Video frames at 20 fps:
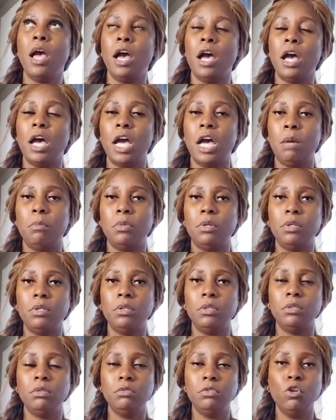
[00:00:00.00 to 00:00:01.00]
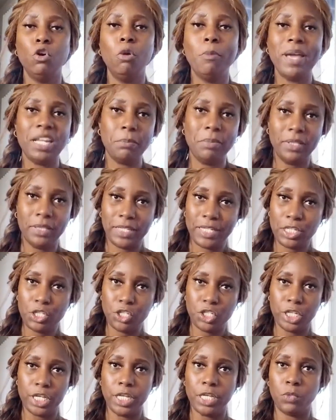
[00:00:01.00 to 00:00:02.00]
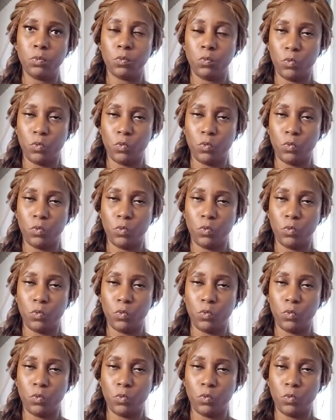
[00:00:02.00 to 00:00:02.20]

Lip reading: No manipulation,